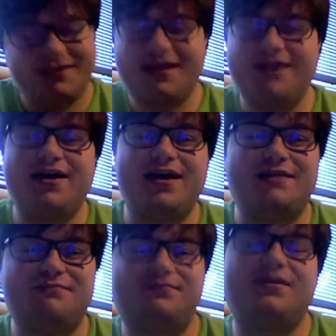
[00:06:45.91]
And
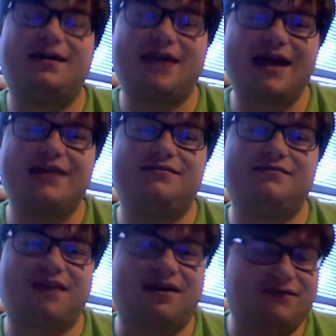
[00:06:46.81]
then again,
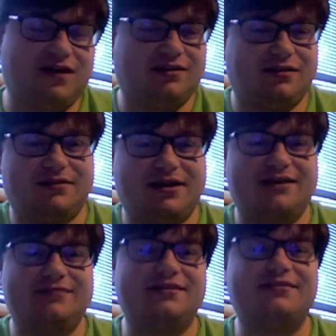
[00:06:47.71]
John felt
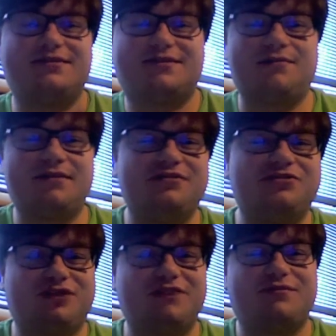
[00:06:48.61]
liberated. This is coming
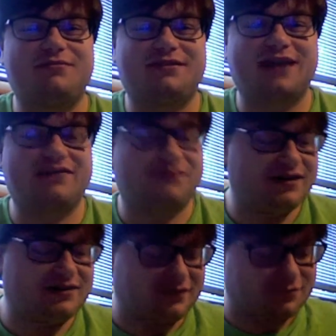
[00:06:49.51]
straight from the live feed
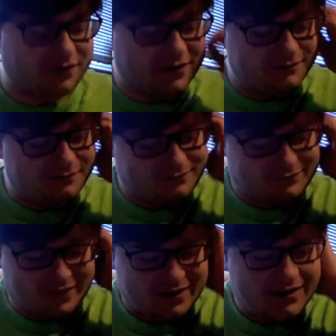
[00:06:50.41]
at this point.
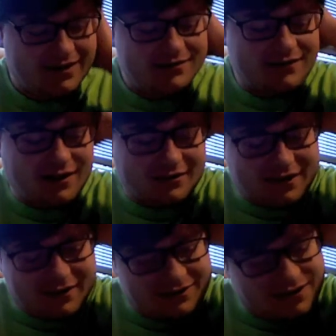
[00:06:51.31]
John is
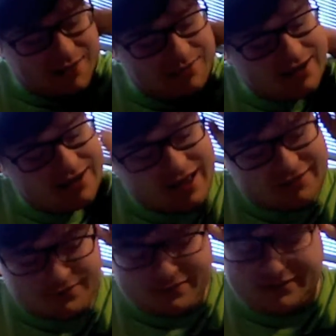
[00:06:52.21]
telling the nominated
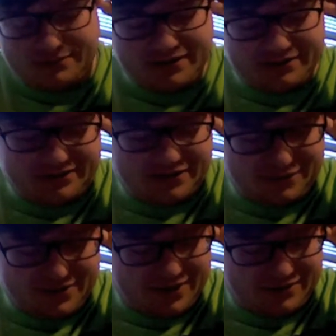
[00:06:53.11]
housemates, especially
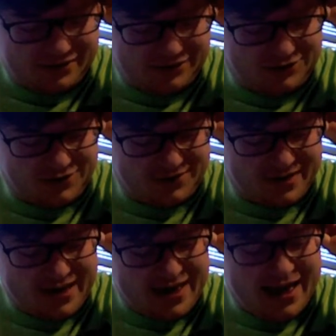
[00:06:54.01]
Tiffany, that they should
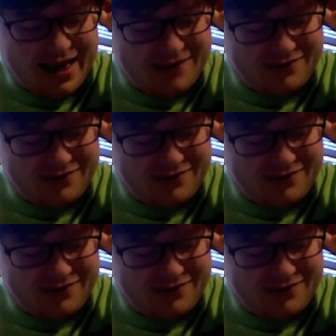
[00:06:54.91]
hide